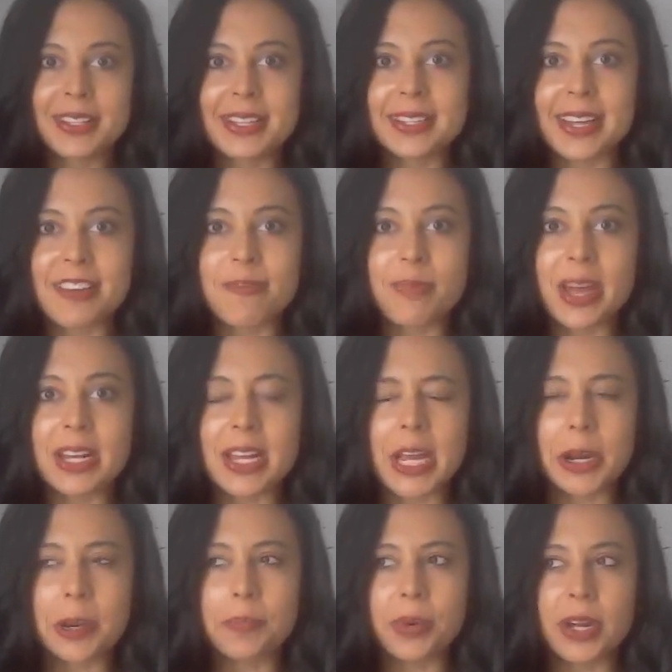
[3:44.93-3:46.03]
since I've been
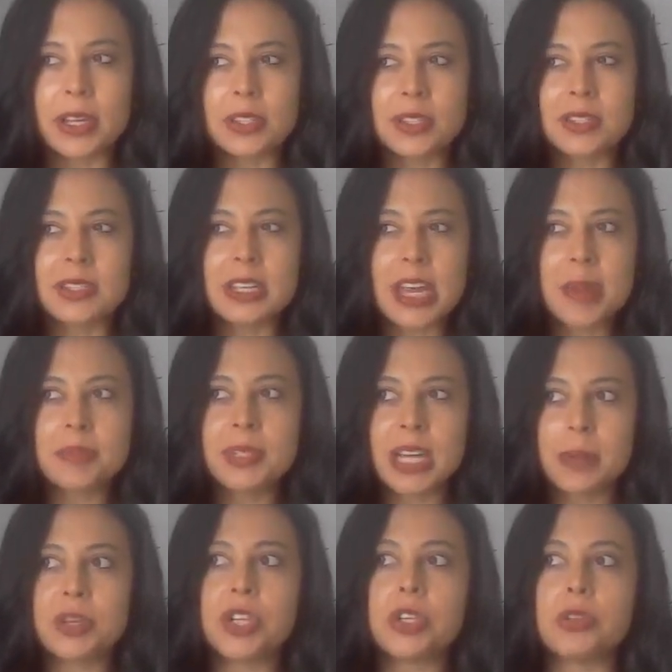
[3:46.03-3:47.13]
here, but
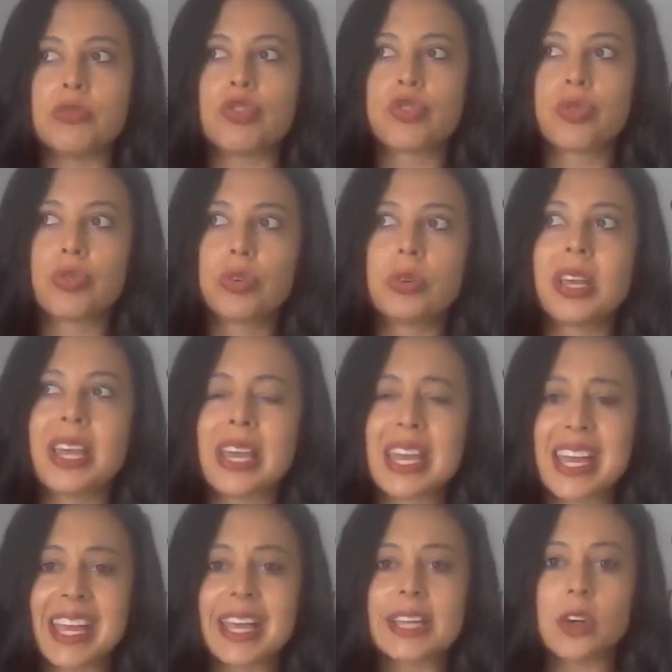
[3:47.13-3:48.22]
CMW truly
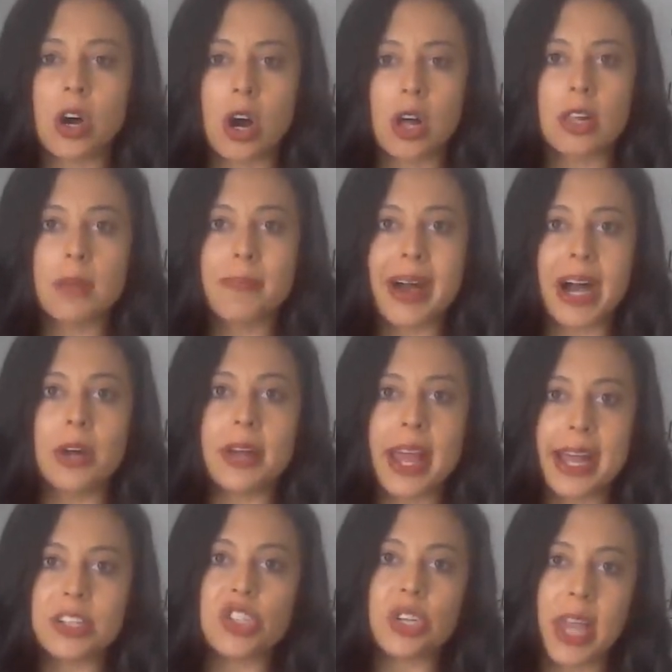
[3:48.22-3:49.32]
is all about
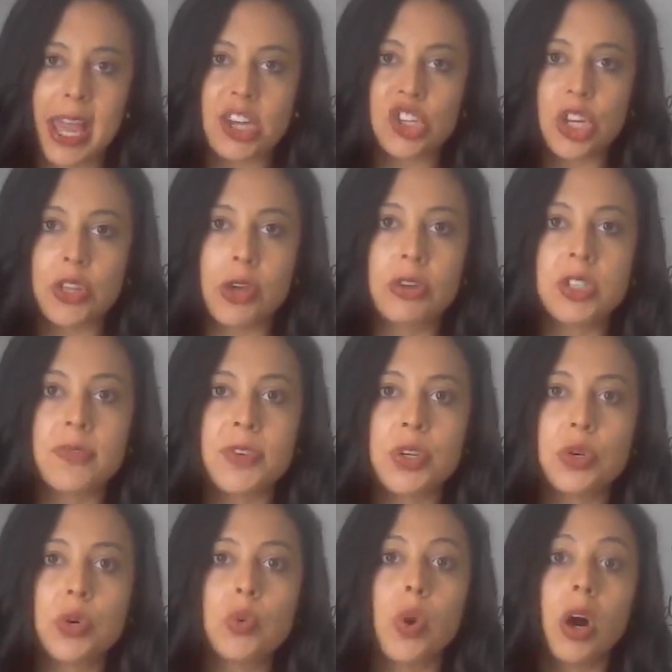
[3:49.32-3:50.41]
education. Those of
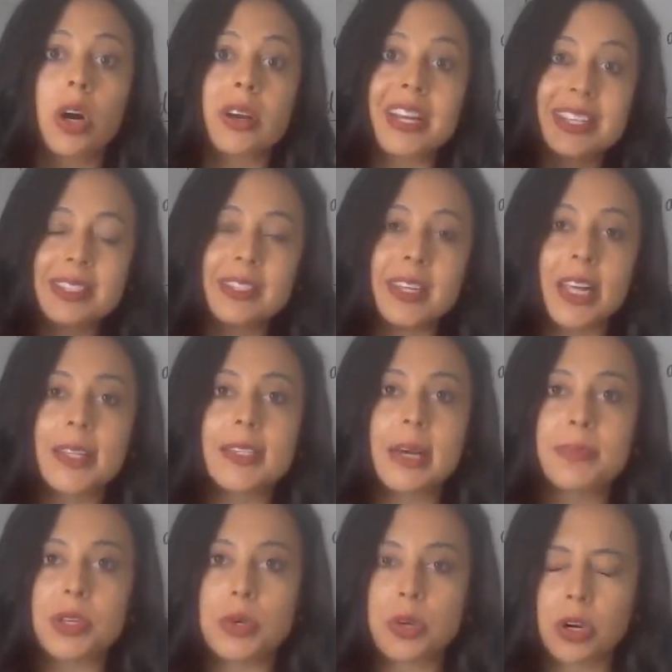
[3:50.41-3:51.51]
you who are in
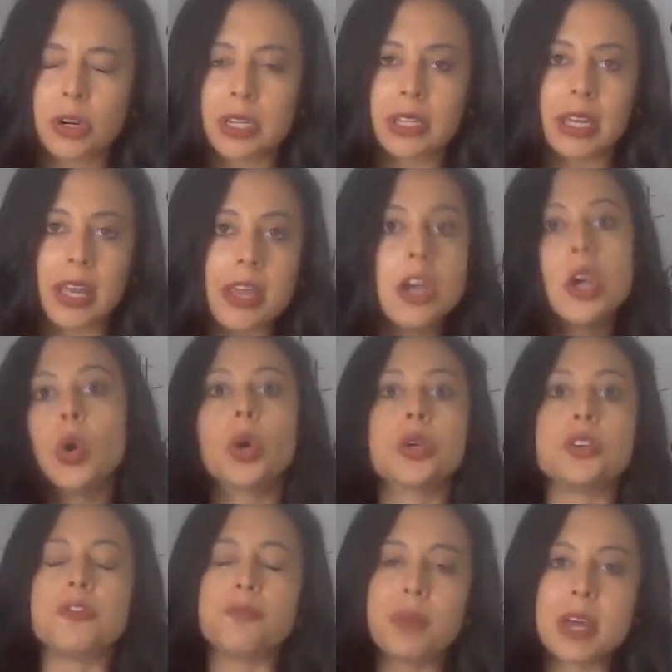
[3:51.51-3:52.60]
CMW currently or
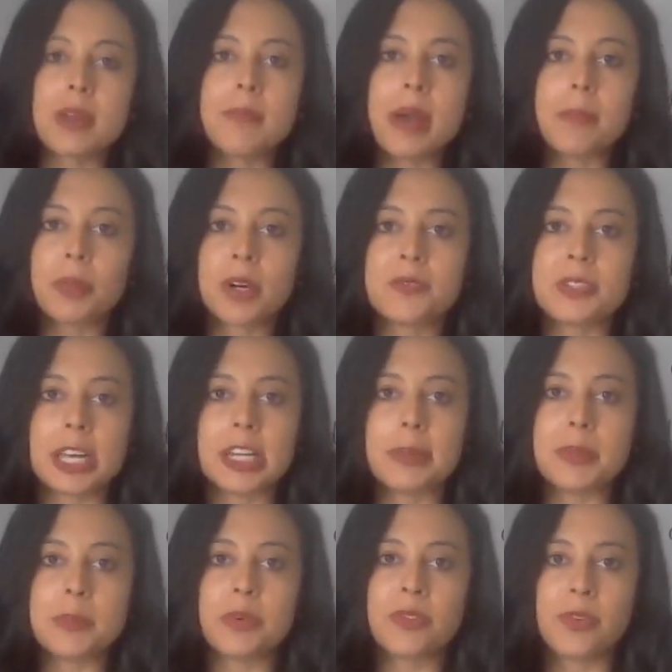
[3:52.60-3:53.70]
you've been a member of
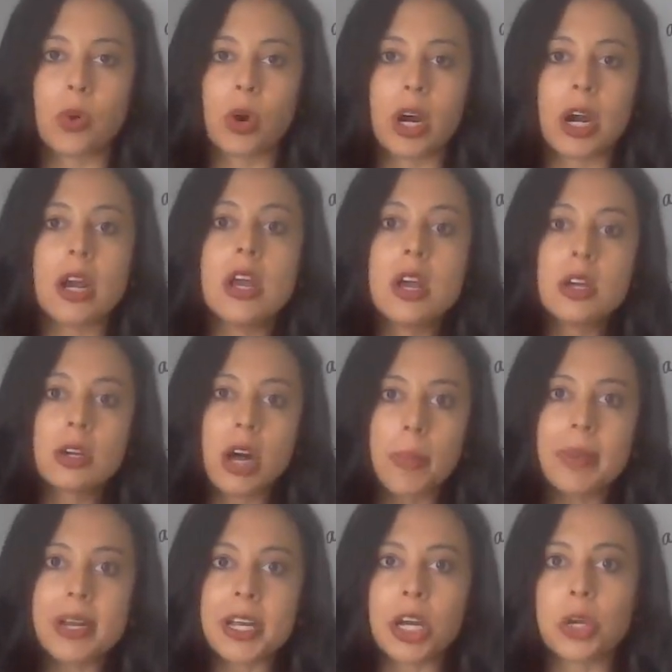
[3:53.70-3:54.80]
CMW before,
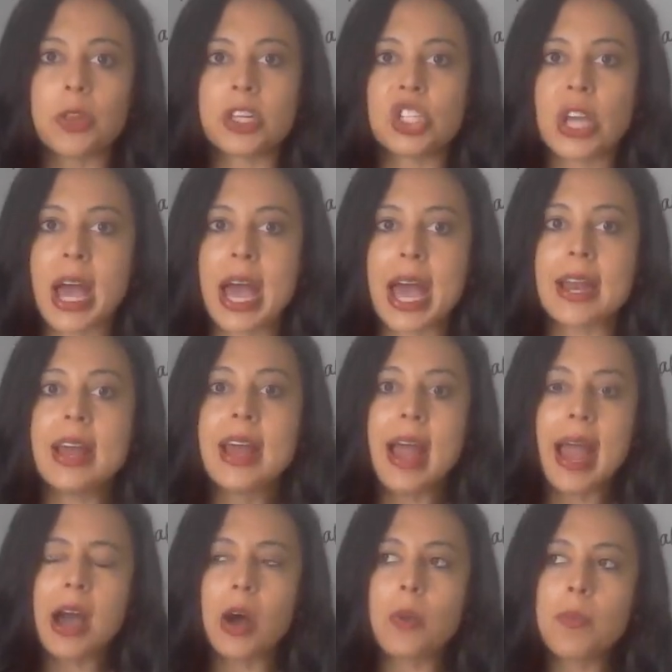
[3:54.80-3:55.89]
comment here in the chat
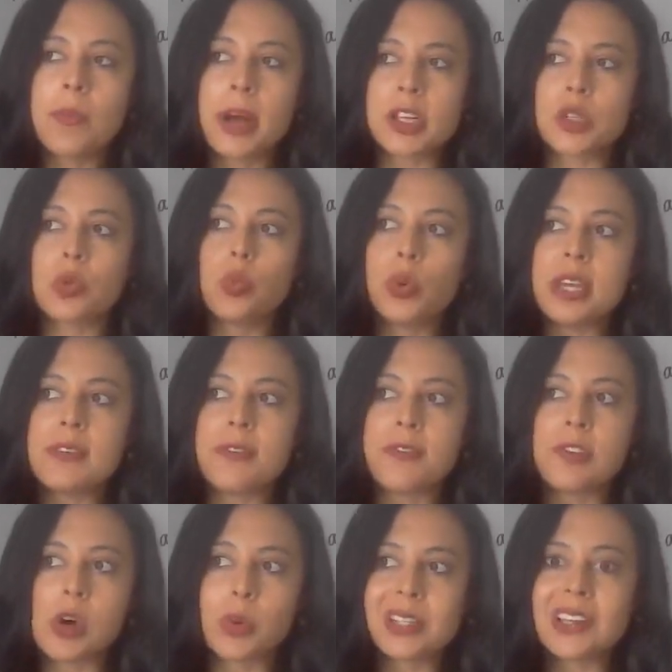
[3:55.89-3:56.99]
how much we
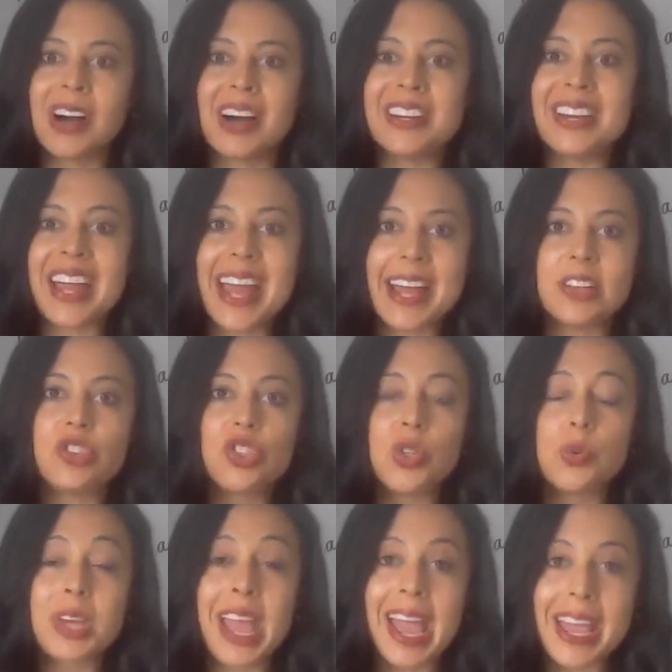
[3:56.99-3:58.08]
focus on
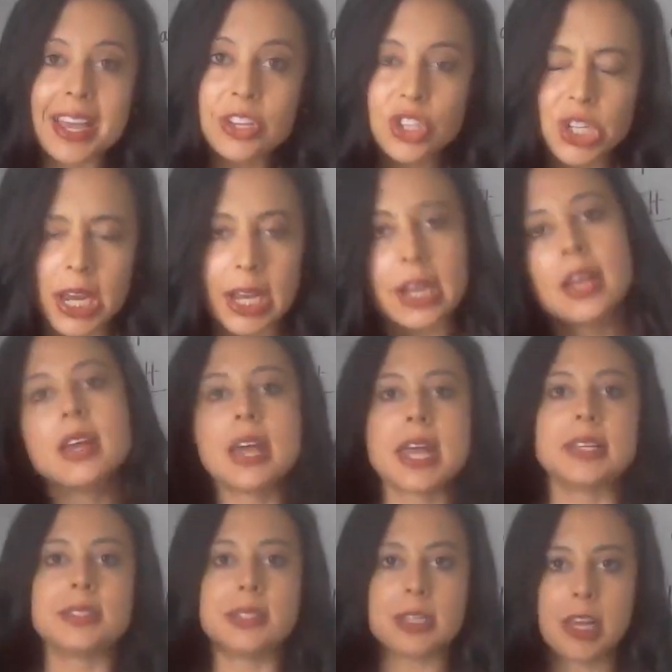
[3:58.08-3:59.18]
education nutrition
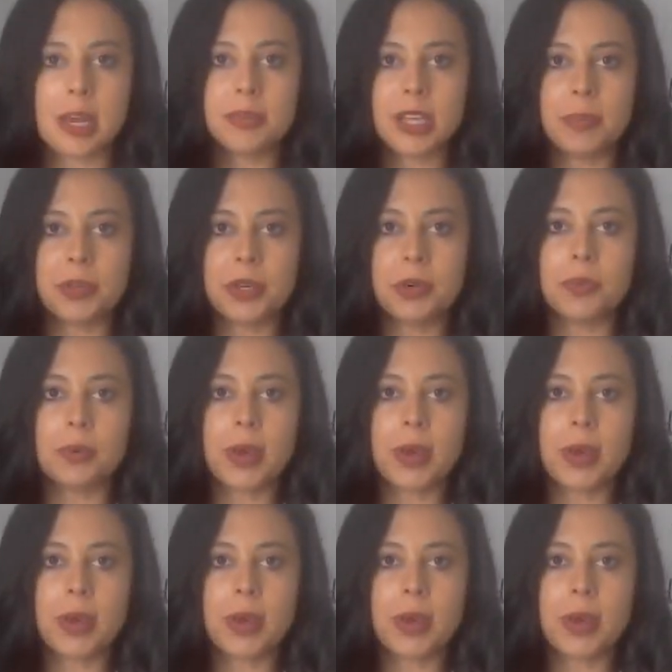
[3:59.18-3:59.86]
in CMW,